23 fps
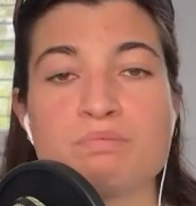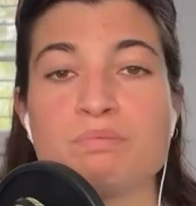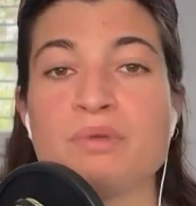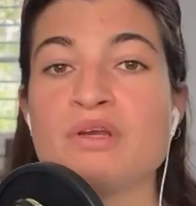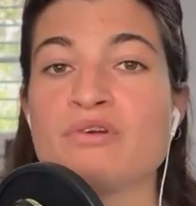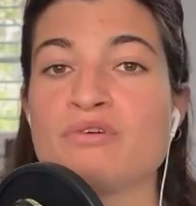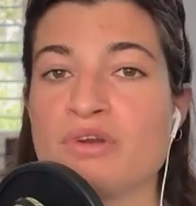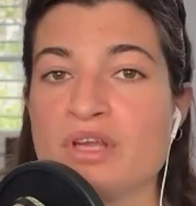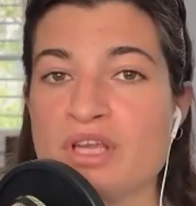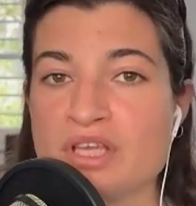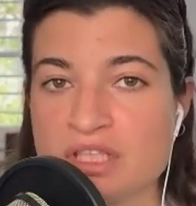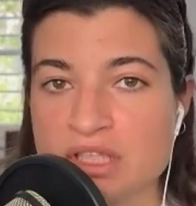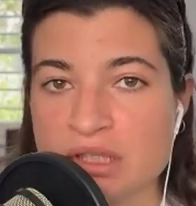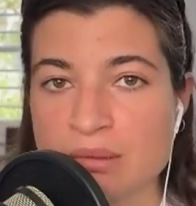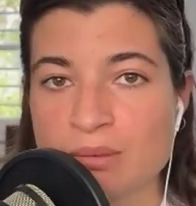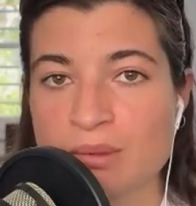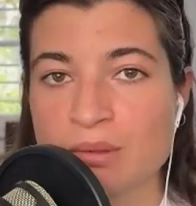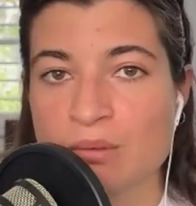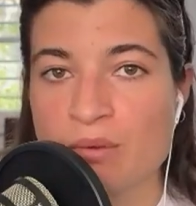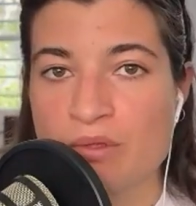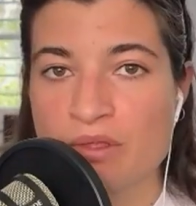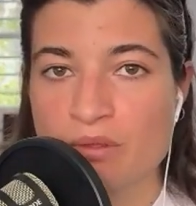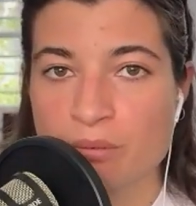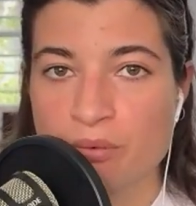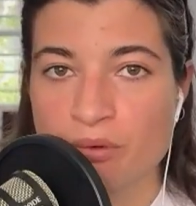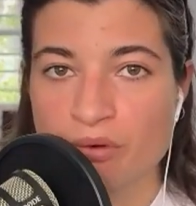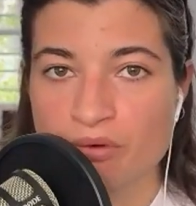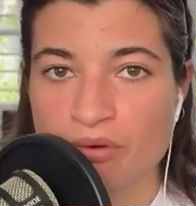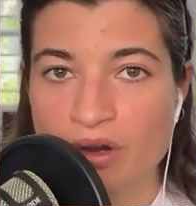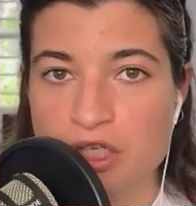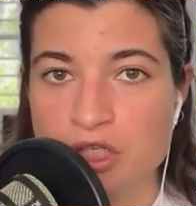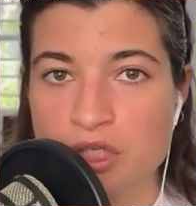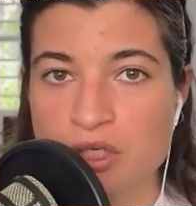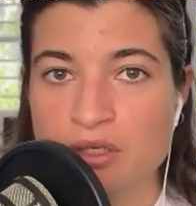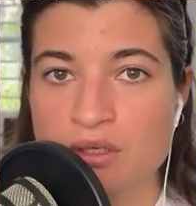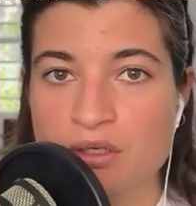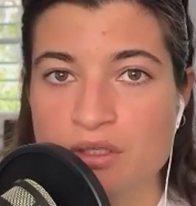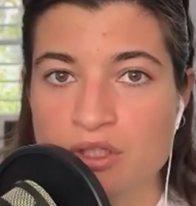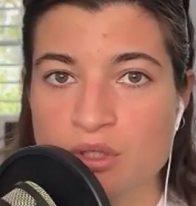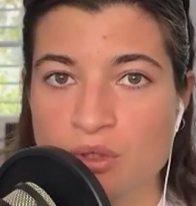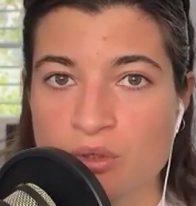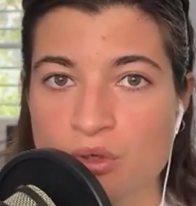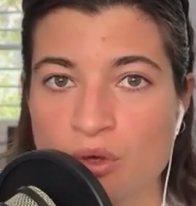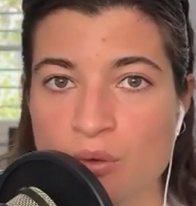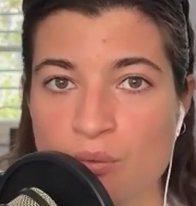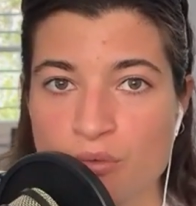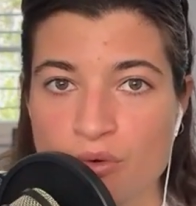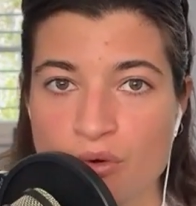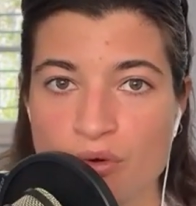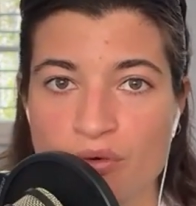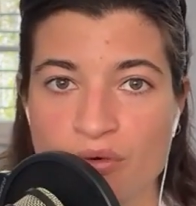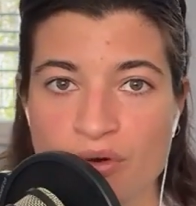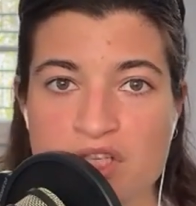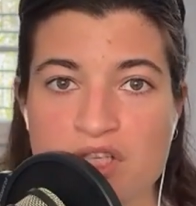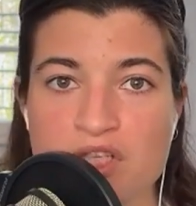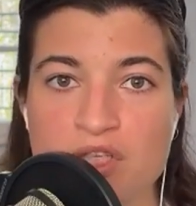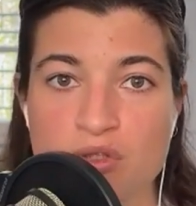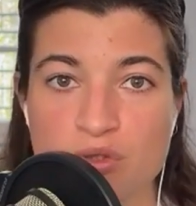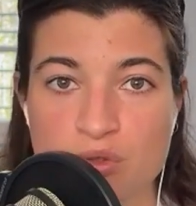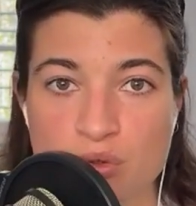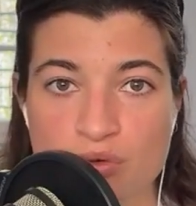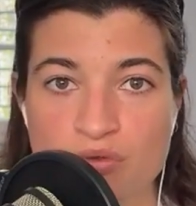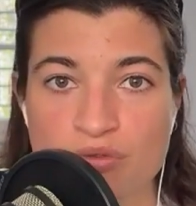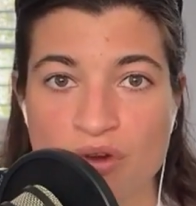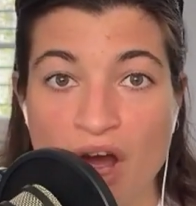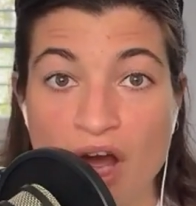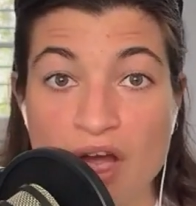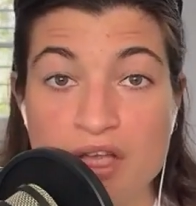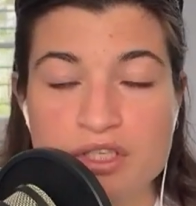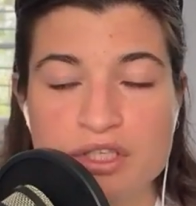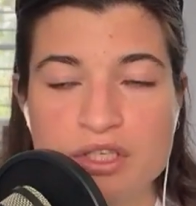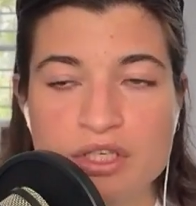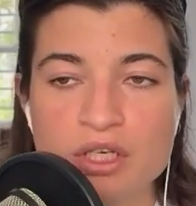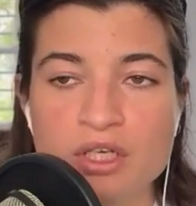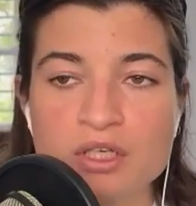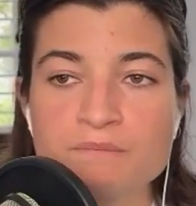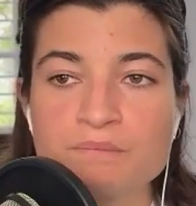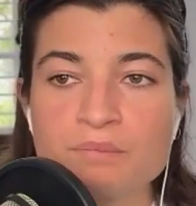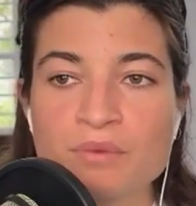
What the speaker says: Be reasonable with the progression, so don't progress too fast.